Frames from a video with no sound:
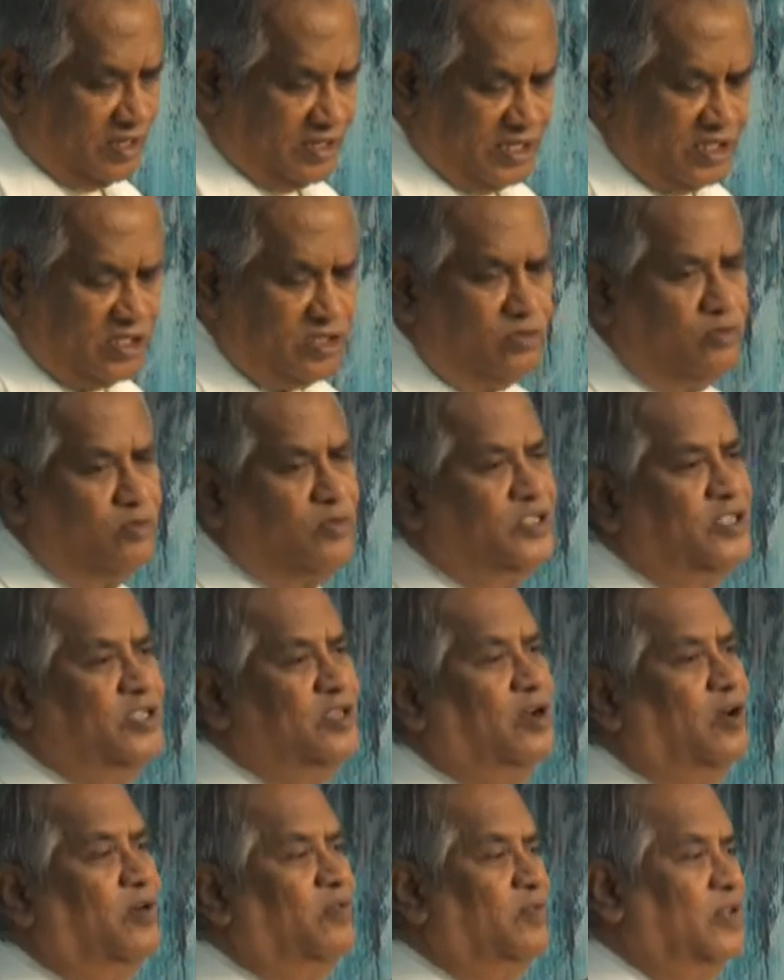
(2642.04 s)
you're just
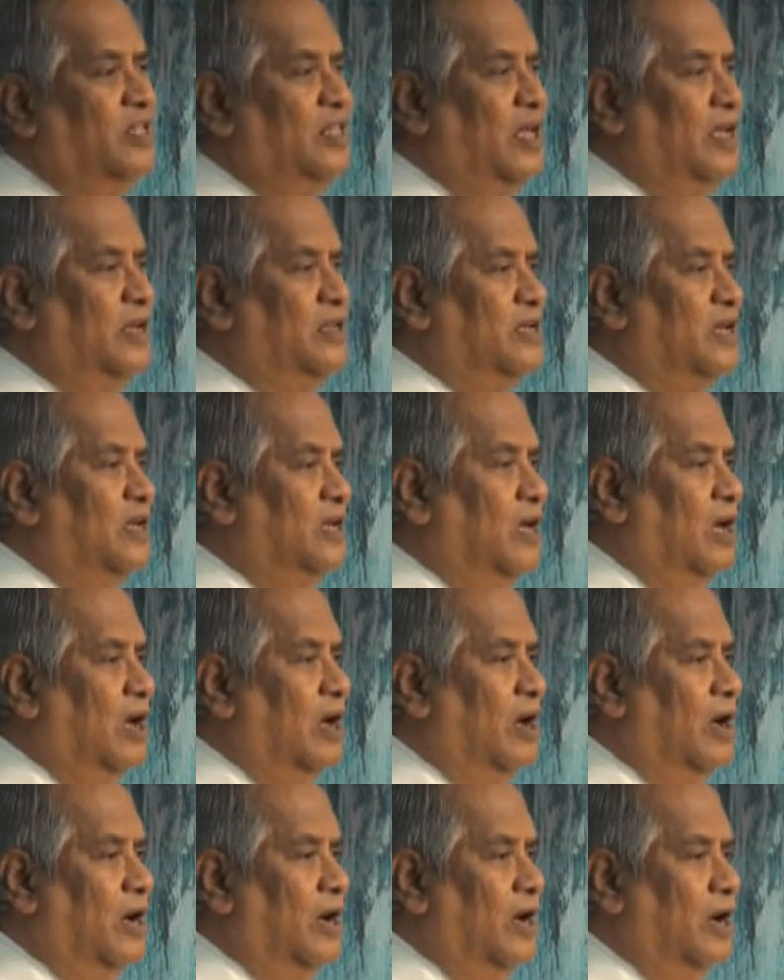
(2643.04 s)
switching off that,
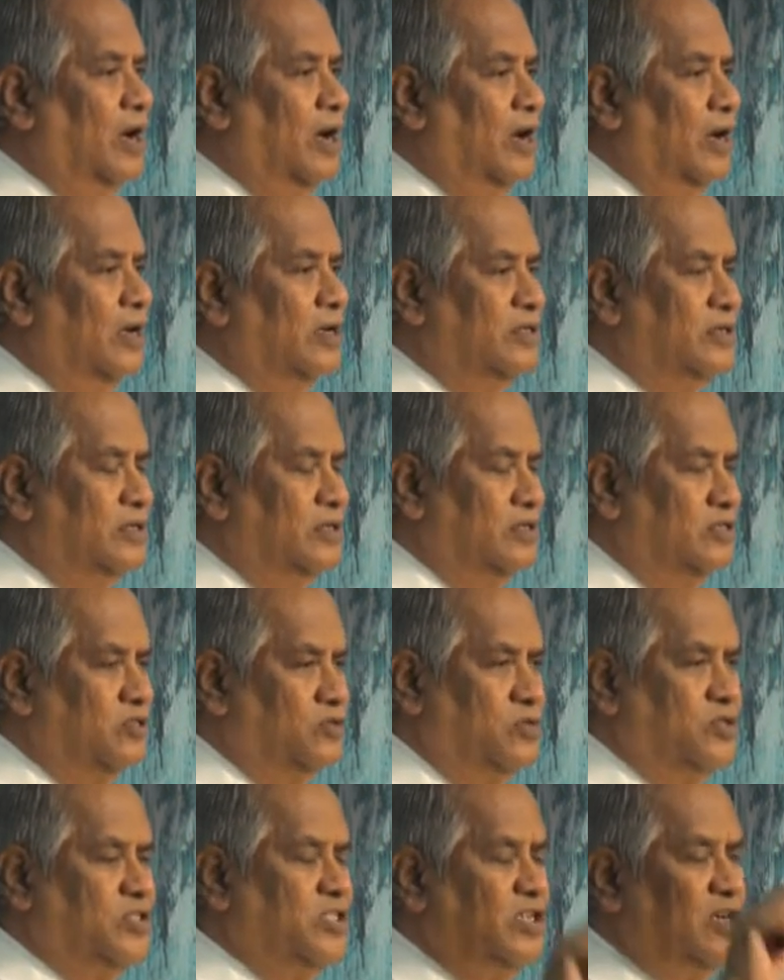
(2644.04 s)
uh,
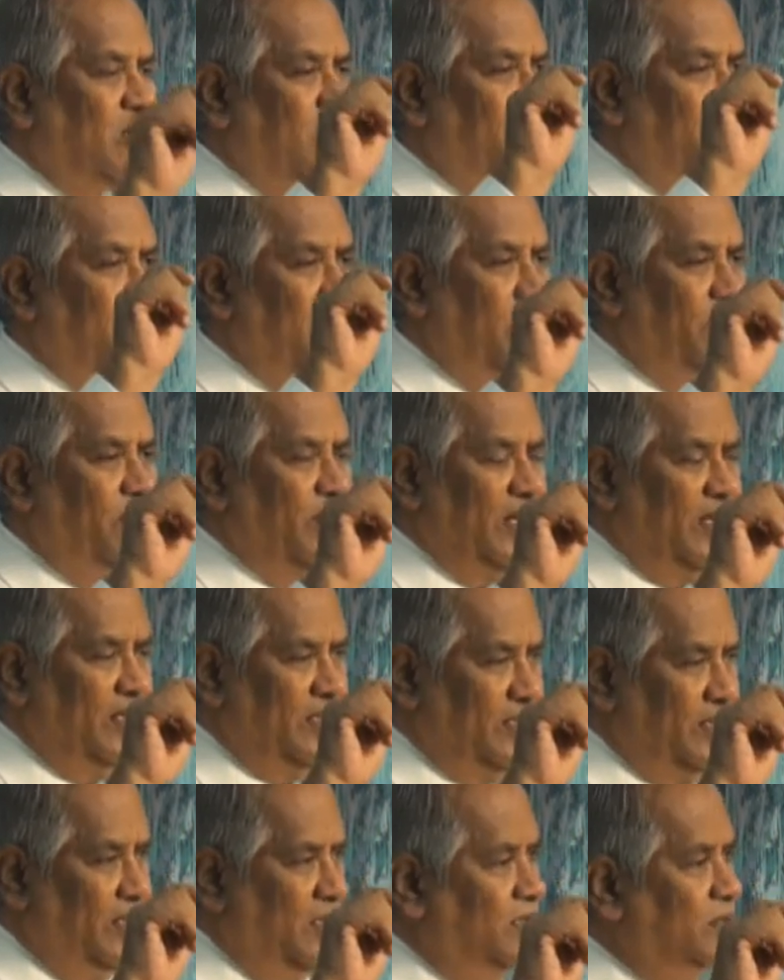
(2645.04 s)
switching off your
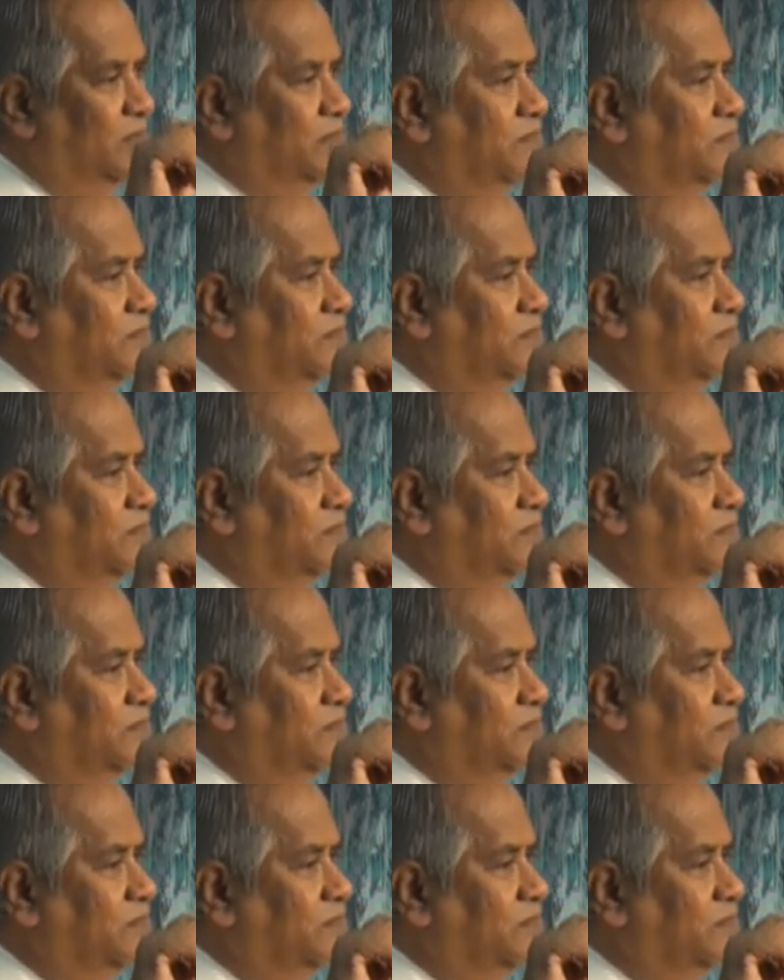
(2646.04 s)
vehicle.